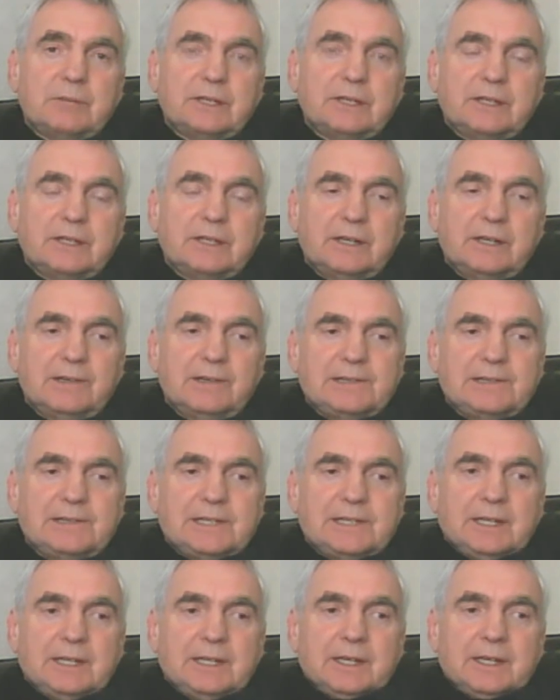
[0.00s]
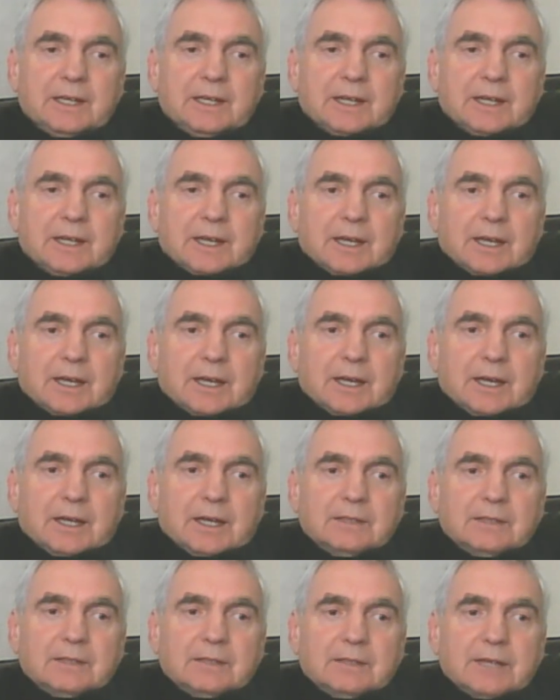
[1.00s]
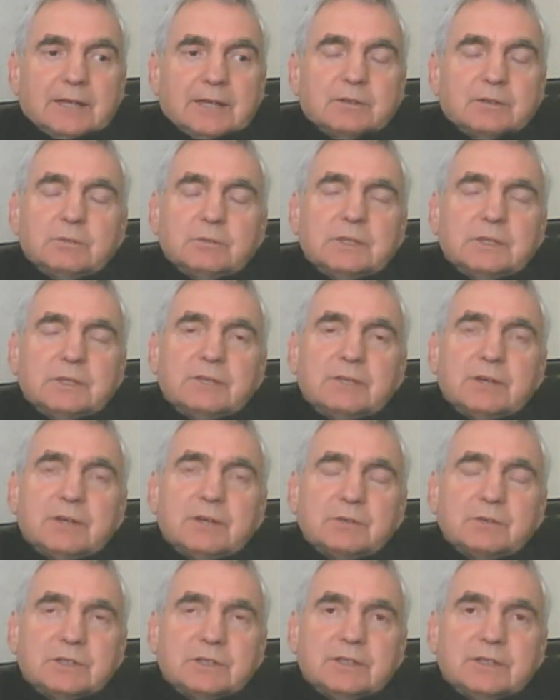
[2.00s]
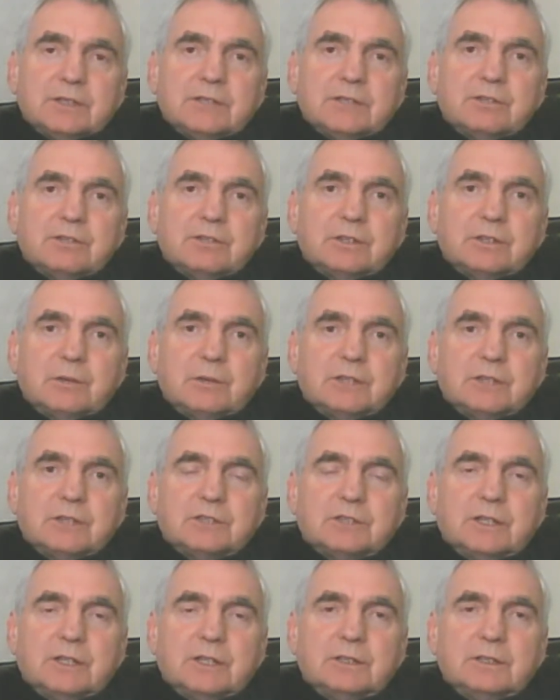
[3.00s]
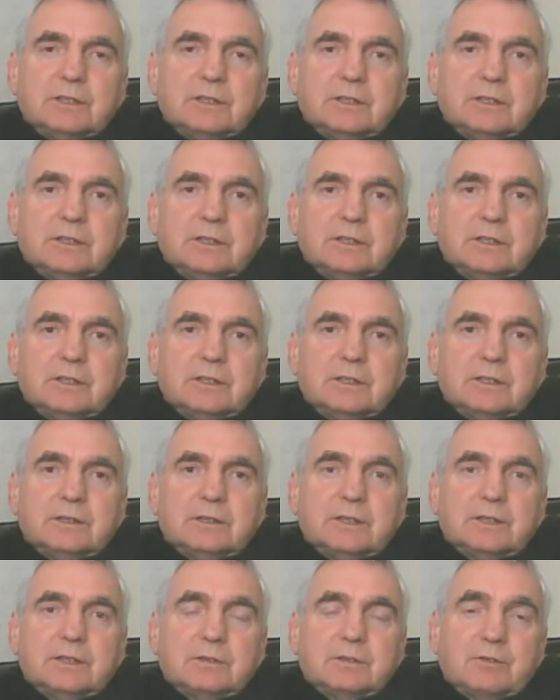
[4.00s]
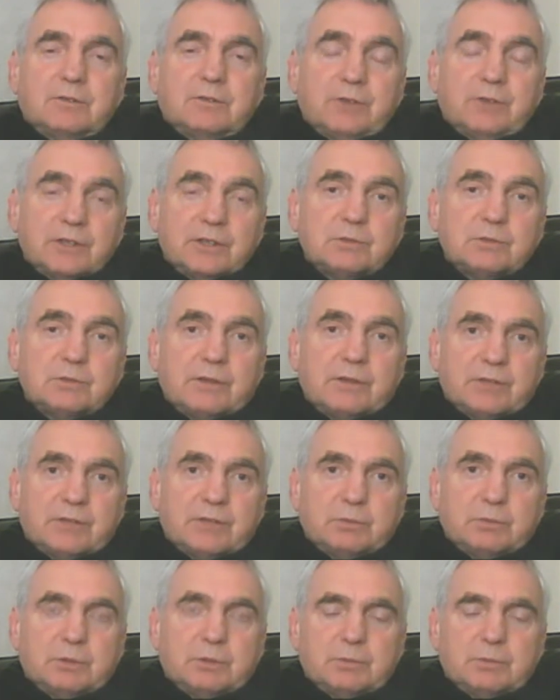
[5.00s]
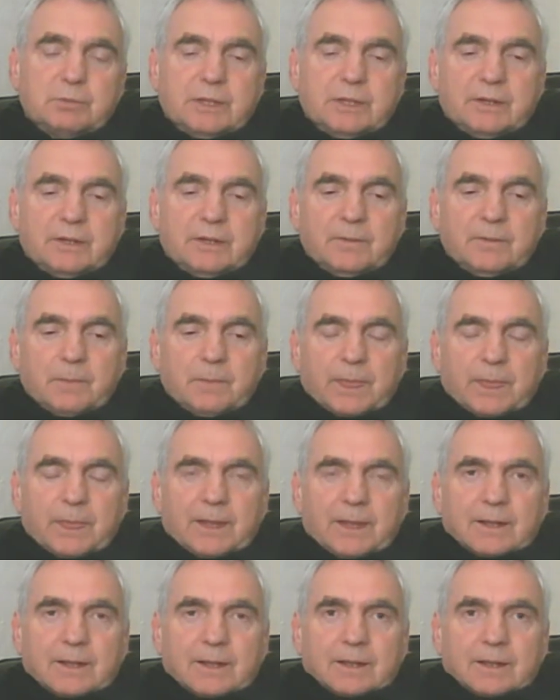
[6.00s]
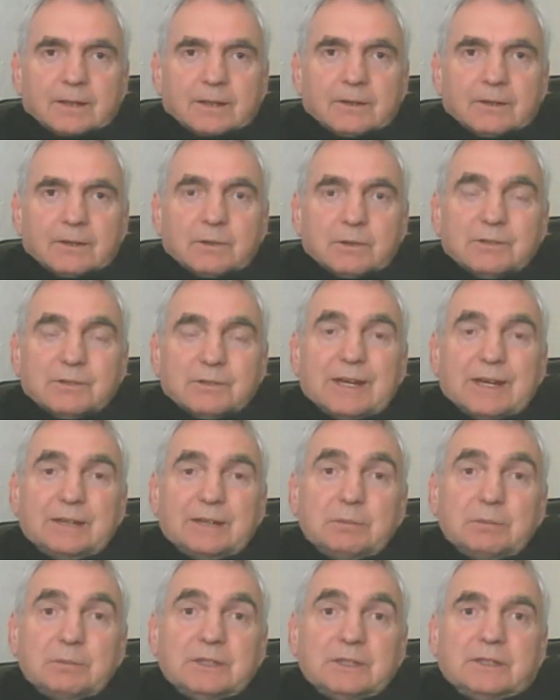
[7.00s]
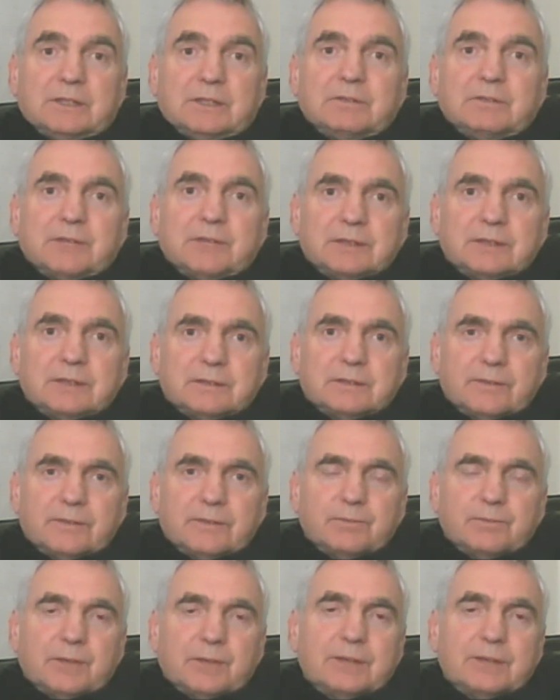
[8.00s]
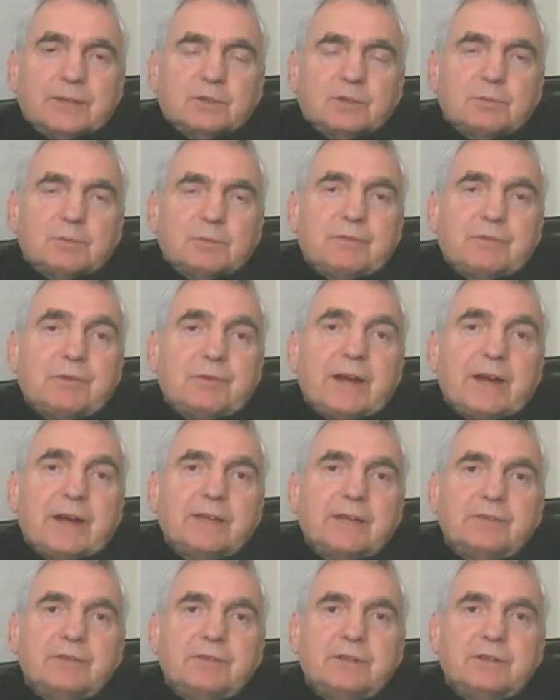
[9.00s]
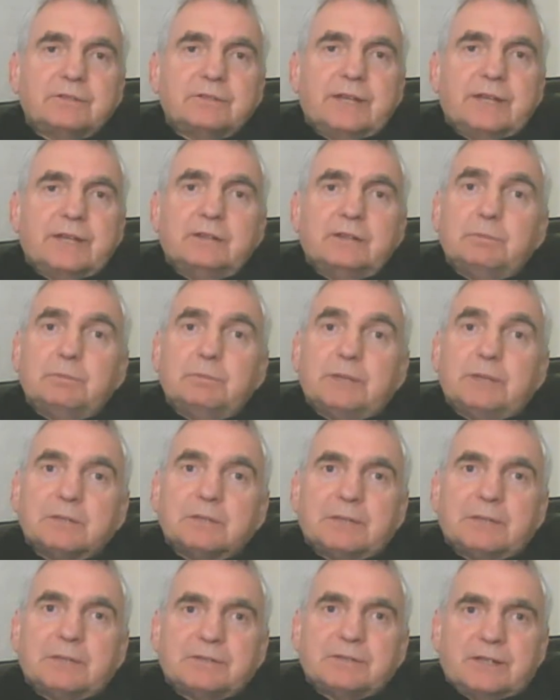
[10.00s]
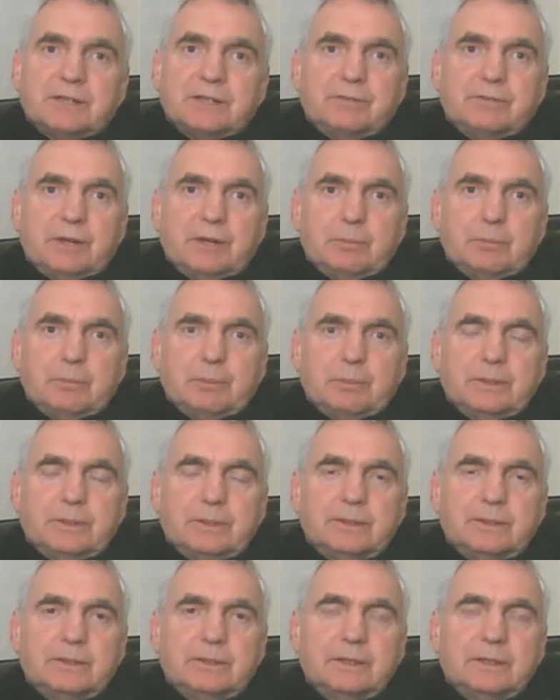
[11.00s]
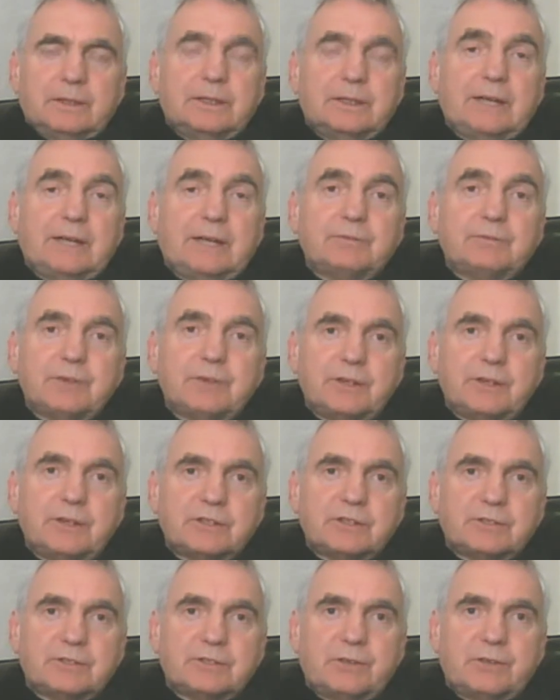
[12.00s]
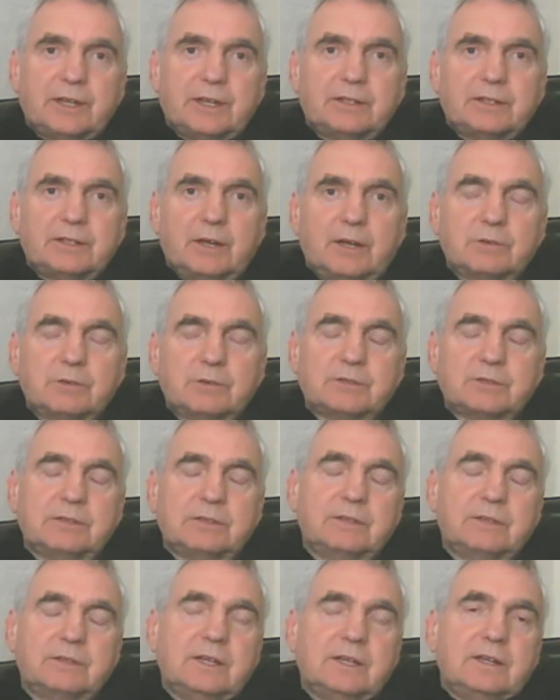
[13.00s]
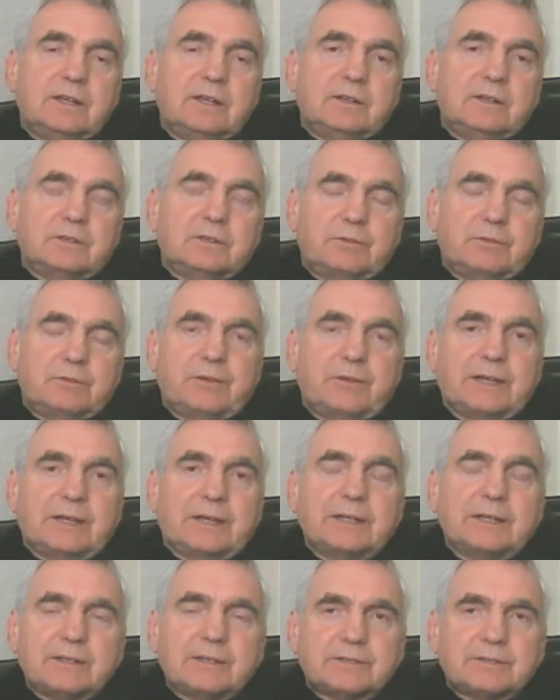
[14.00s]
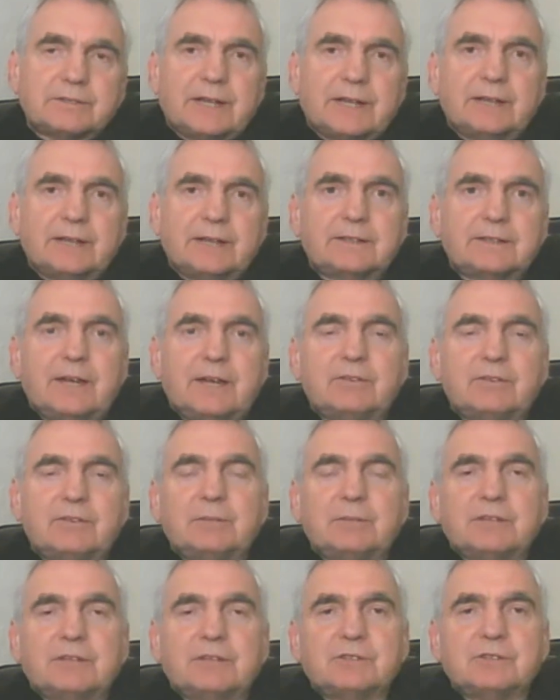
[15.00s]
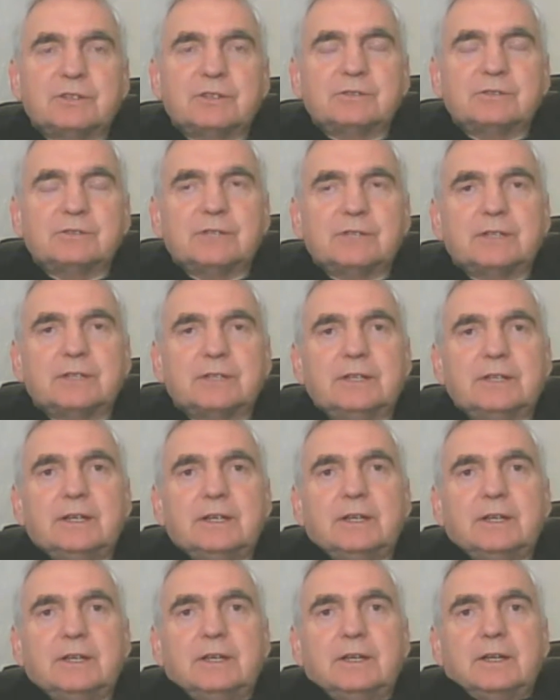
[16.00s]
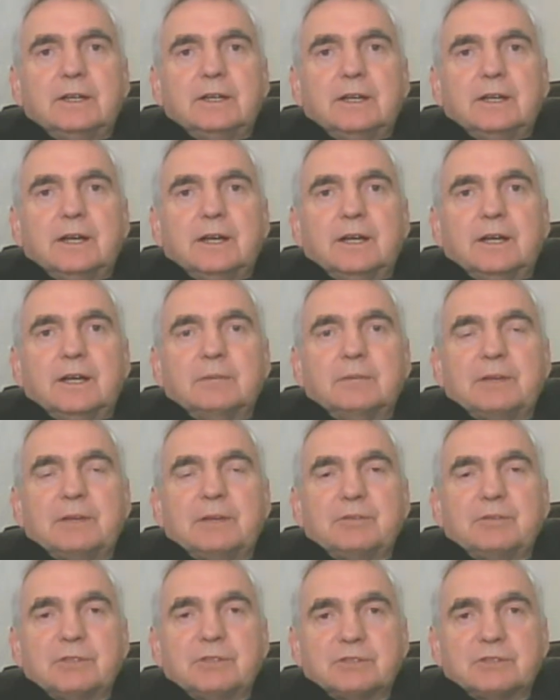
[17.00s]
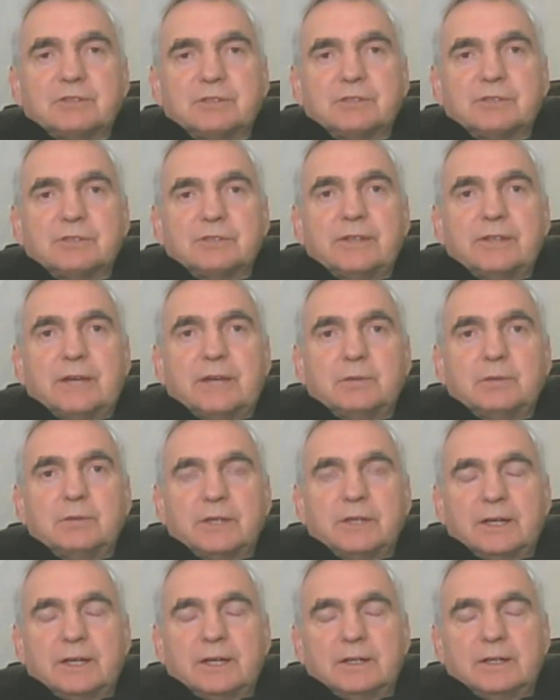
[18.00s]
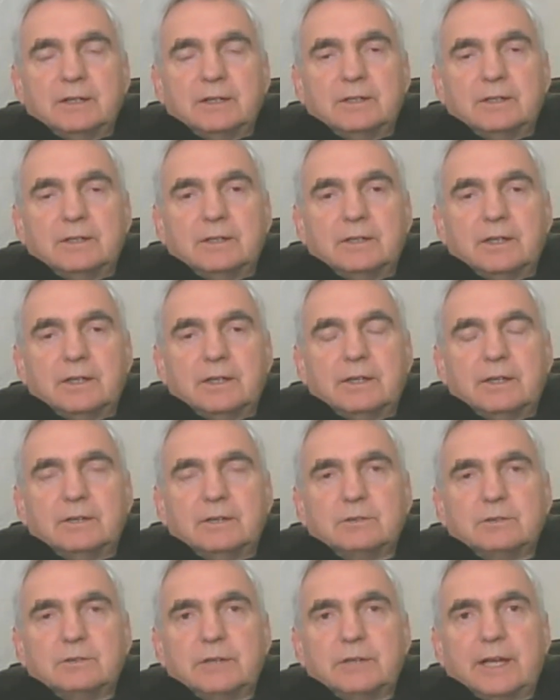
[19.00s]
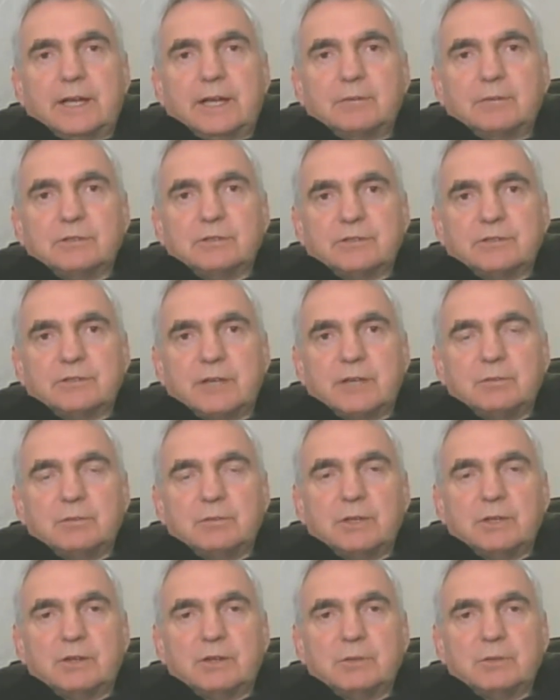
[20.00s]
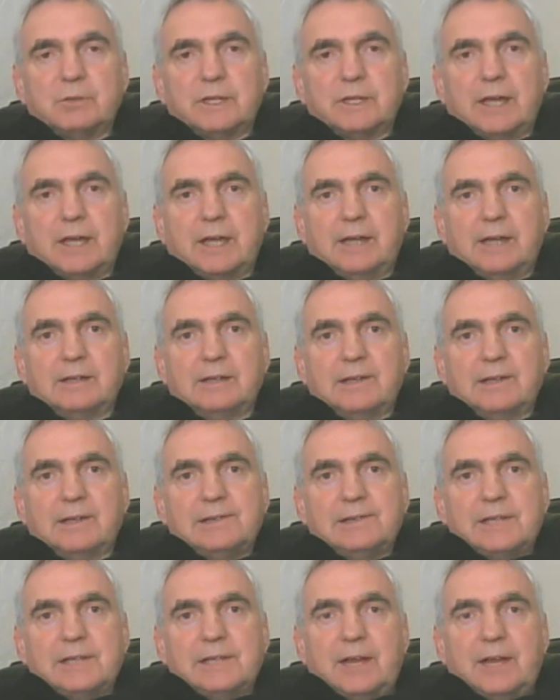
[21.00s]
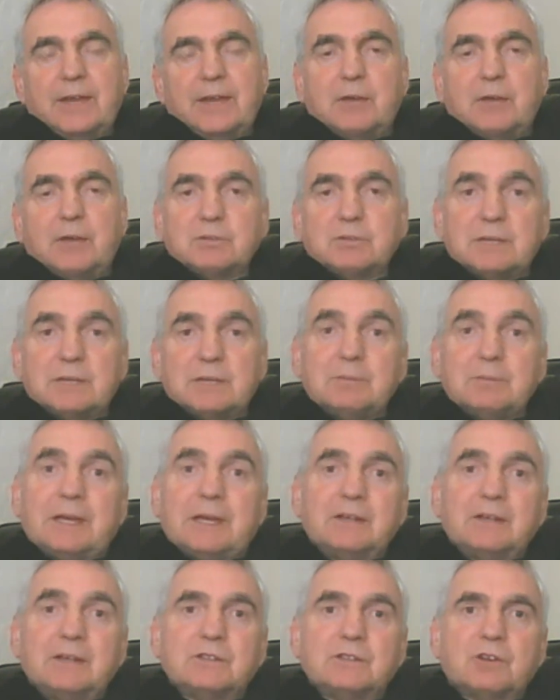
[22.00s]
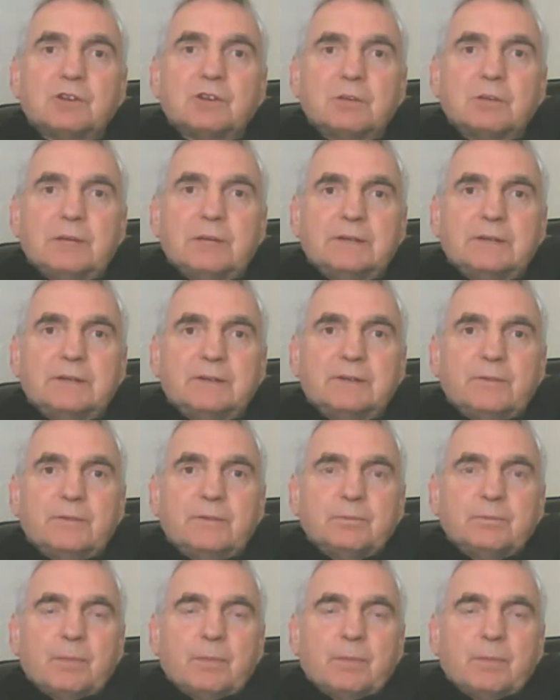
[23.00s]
a miner, and I couldn't believe I was in that situation that the first wife had put me in. Now, it's hard to believe that it took me 5 years then to build myself up and get furniture for that house, and to finally start having my children, my three children then were young, to get them to stay with me on a weekend. And that was my main enjoyment.